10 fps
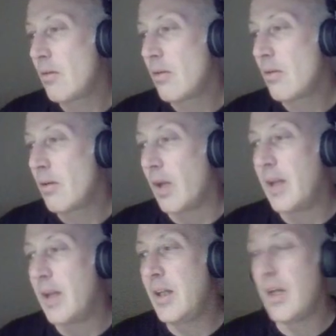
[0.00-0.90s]

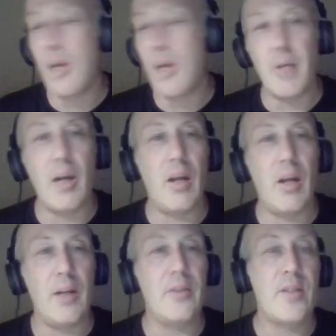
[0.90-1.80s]
Lightning ML
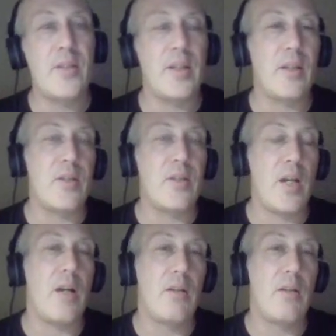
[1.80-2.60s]
under six, yeah.